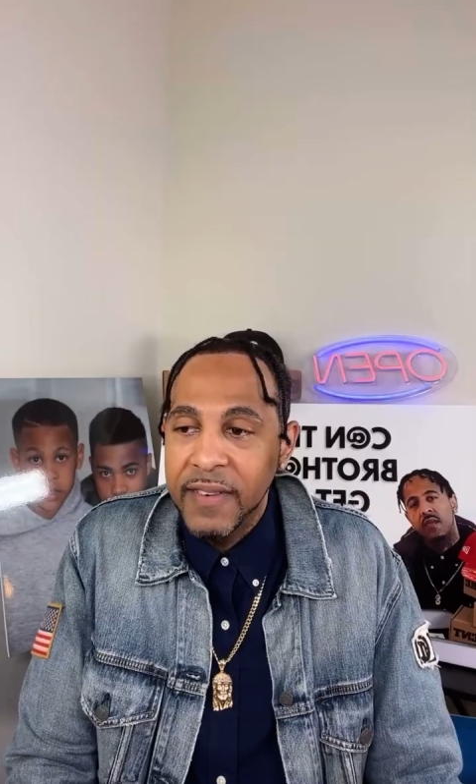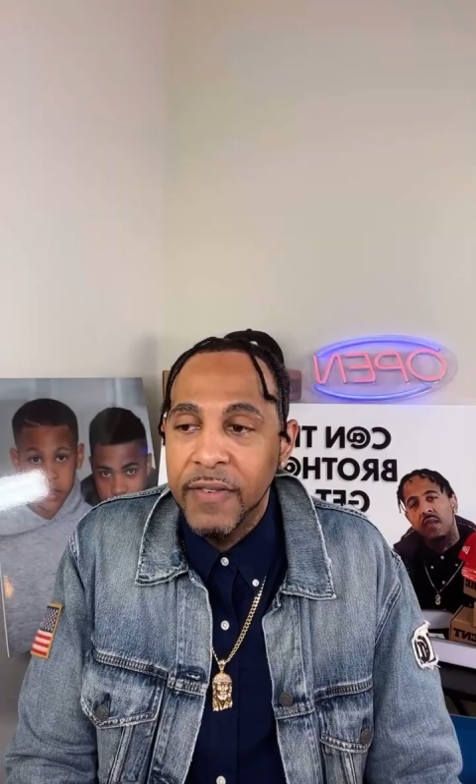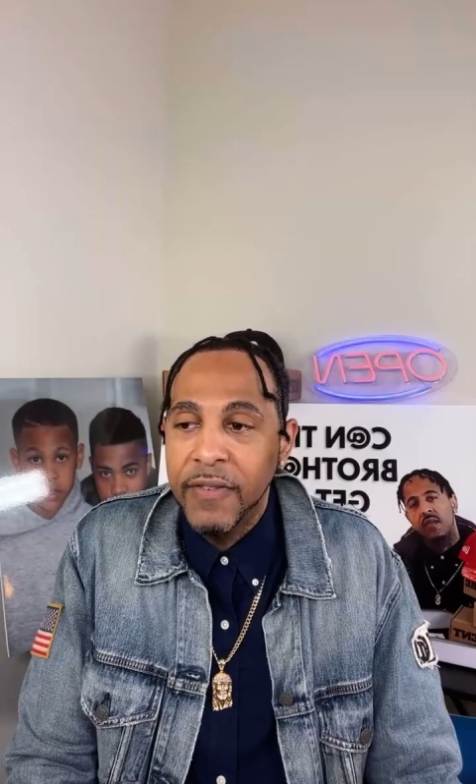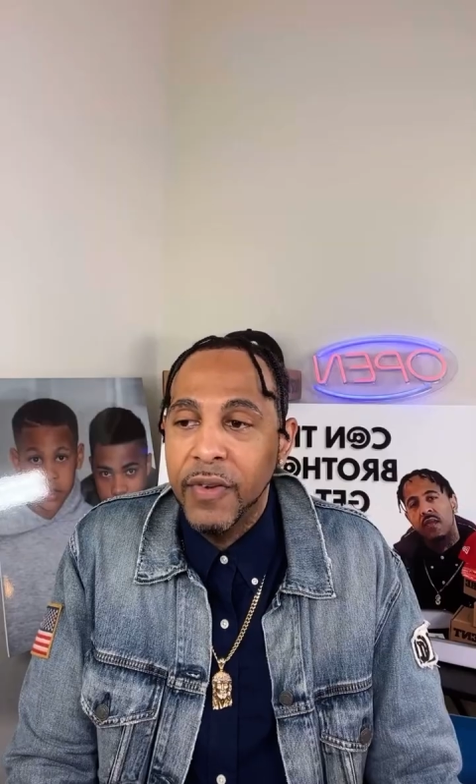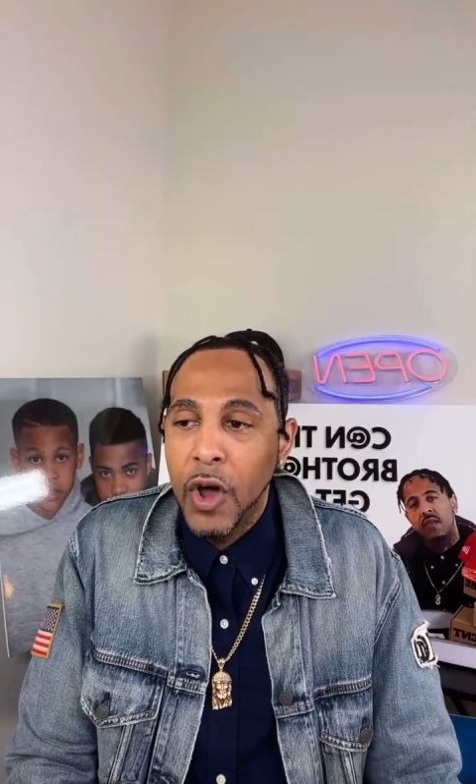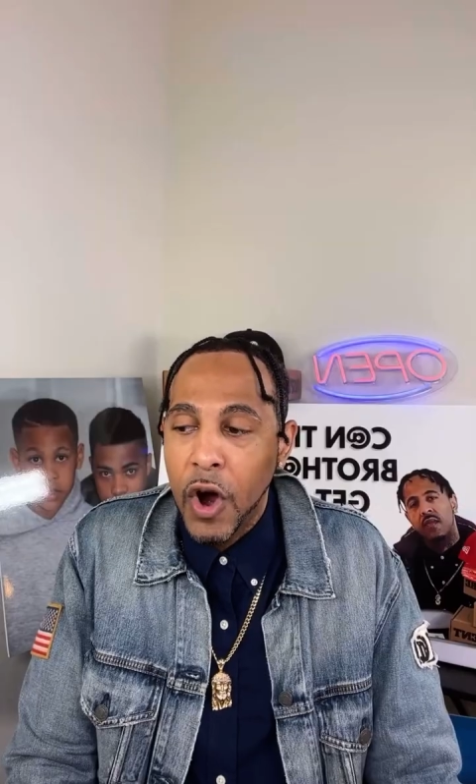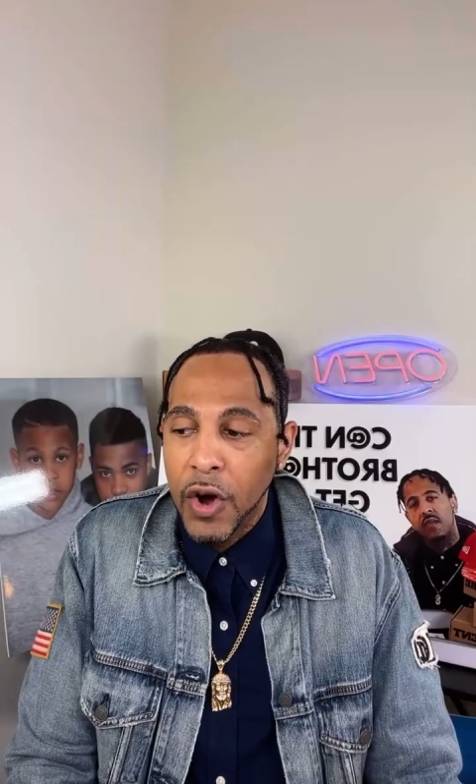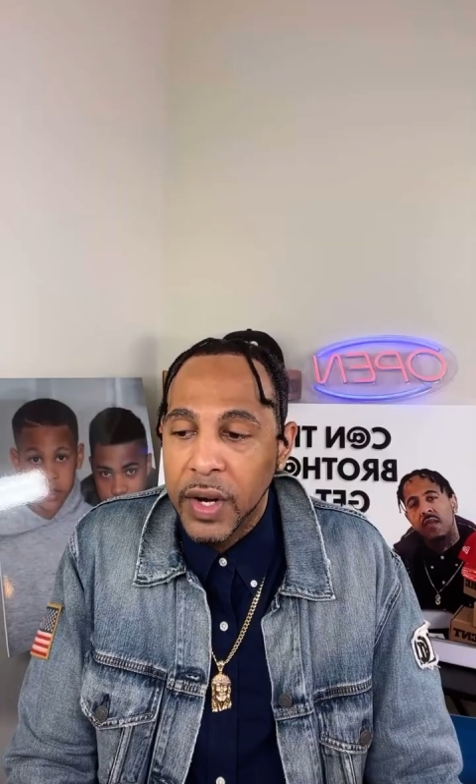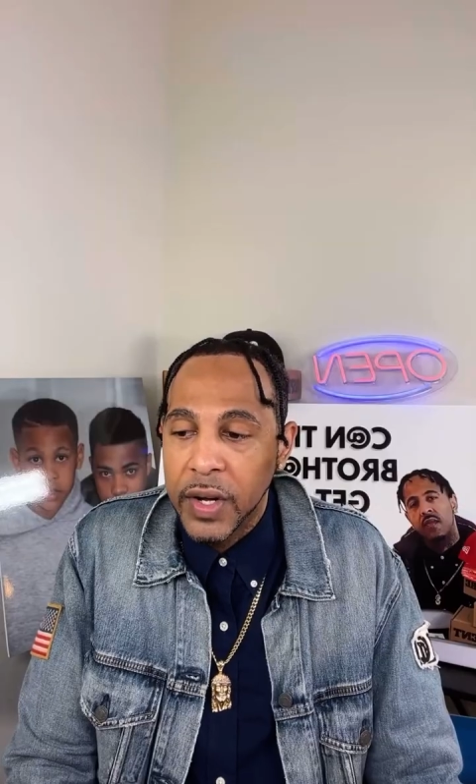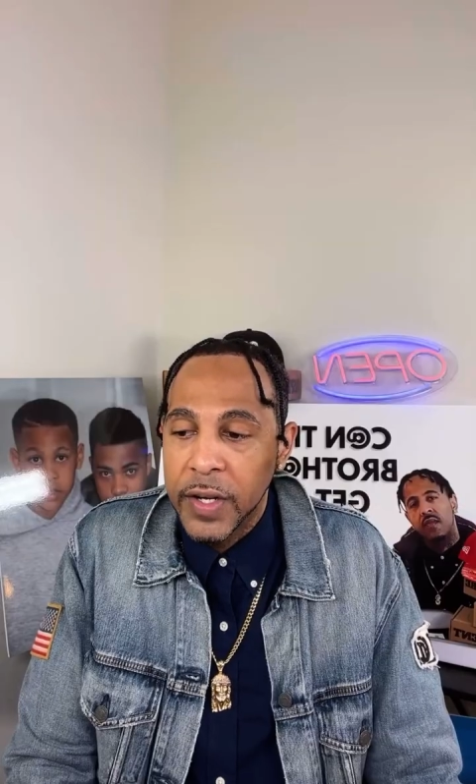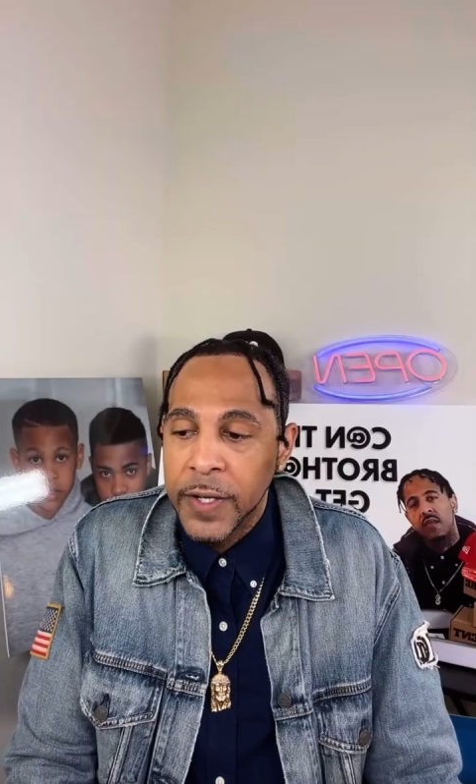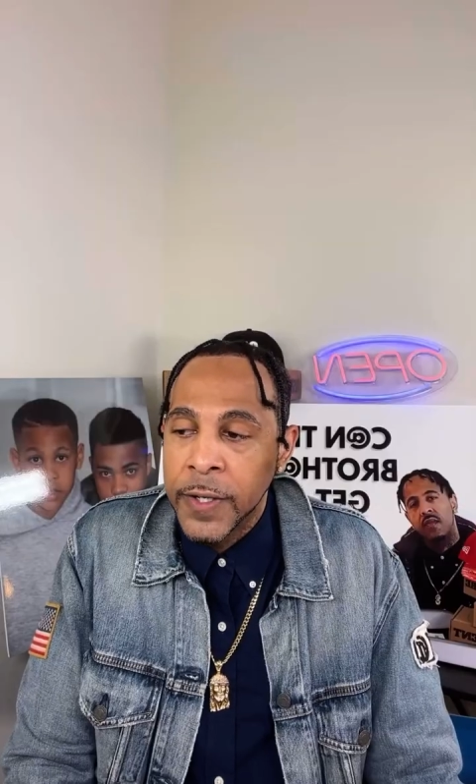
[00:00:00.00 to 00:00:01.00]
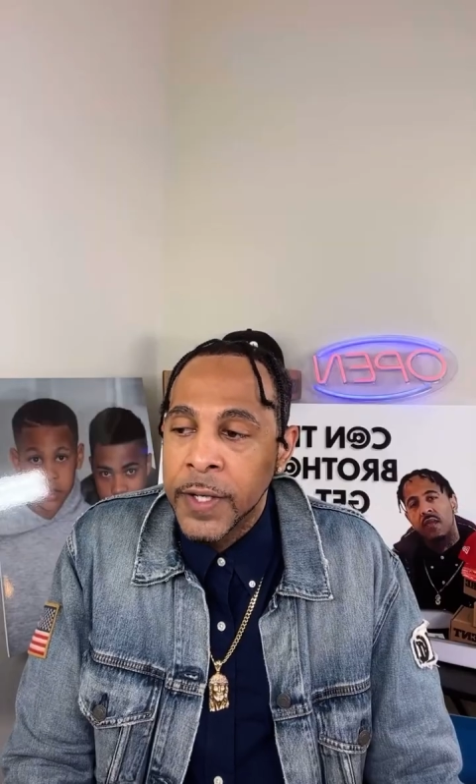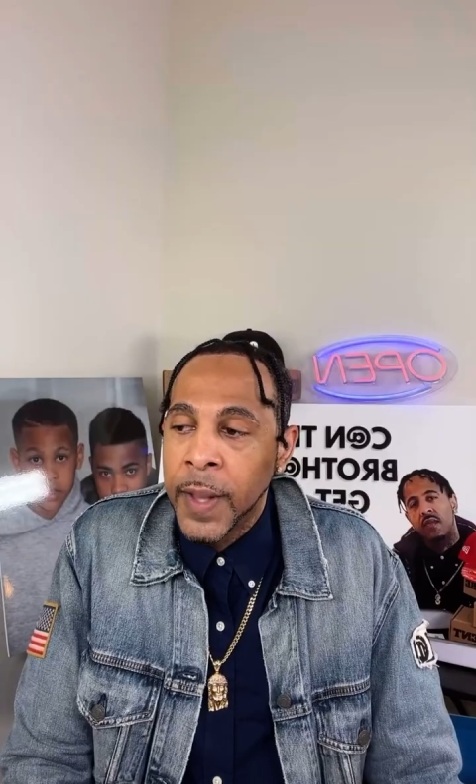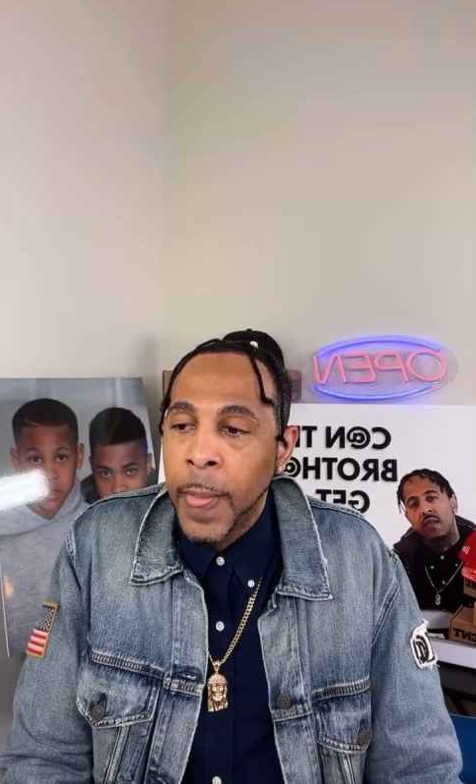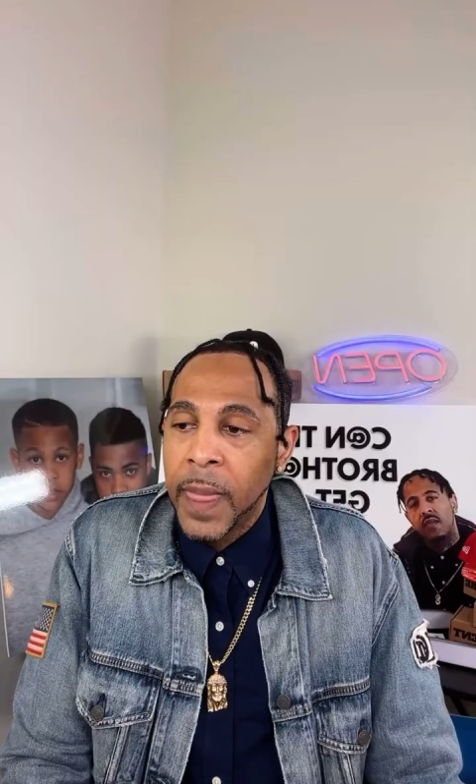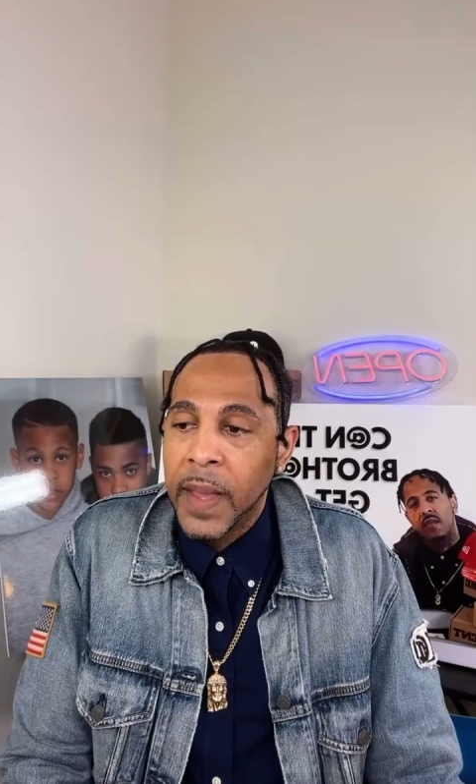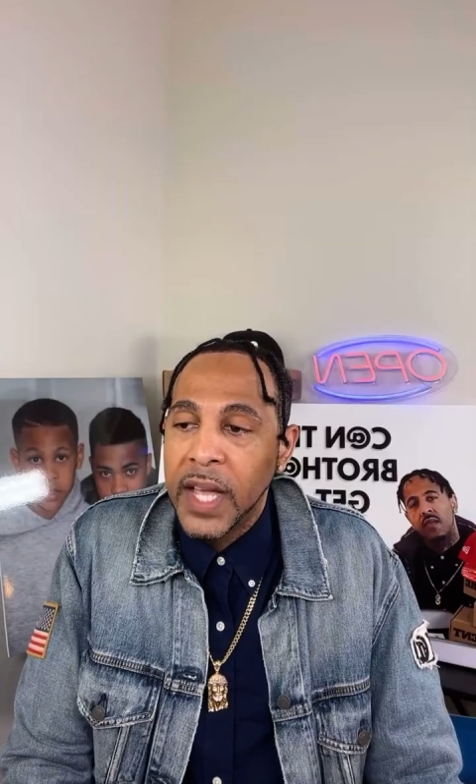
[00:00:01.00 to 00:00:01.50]
Florida
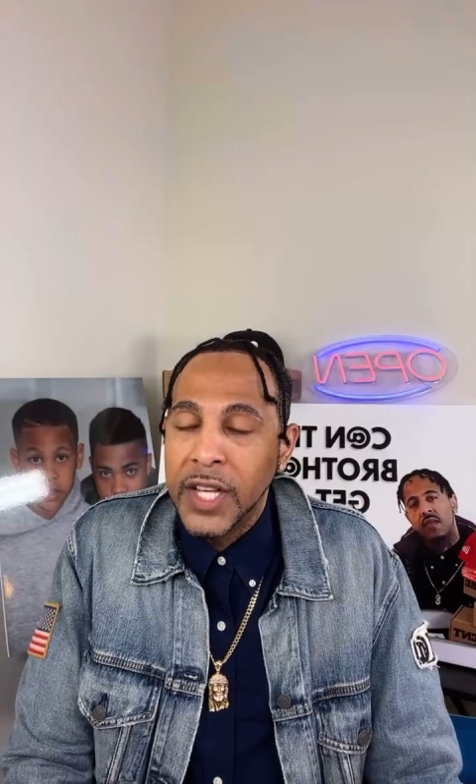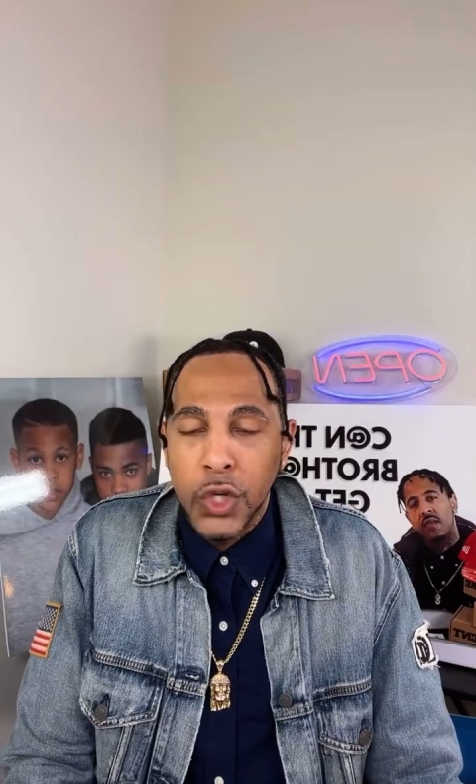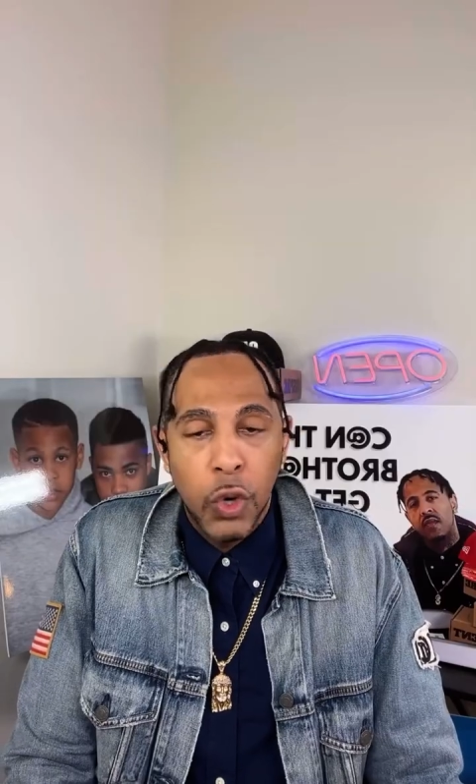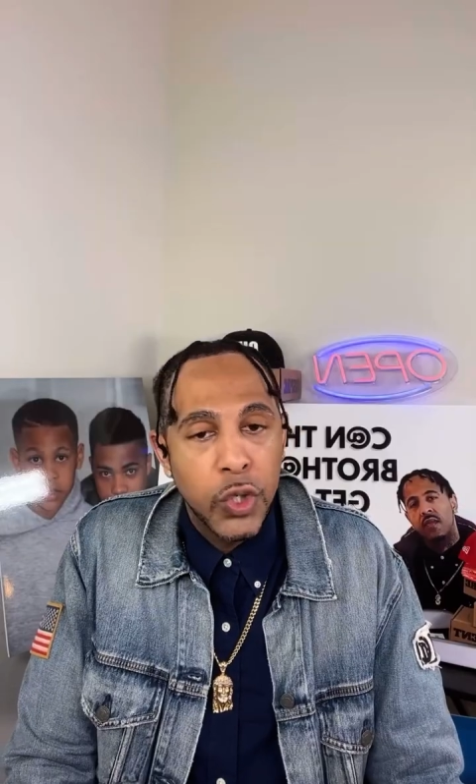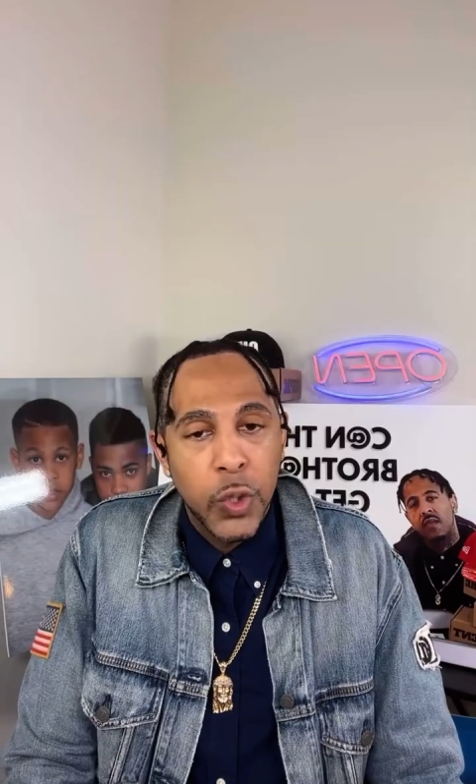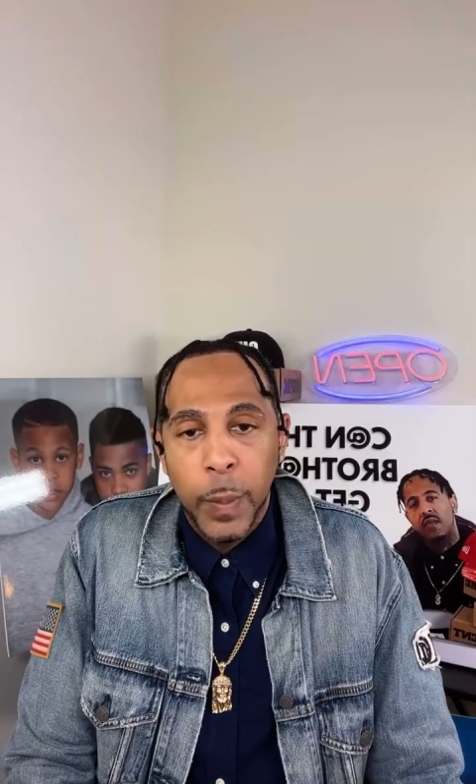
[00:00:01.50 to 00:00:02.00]
is going to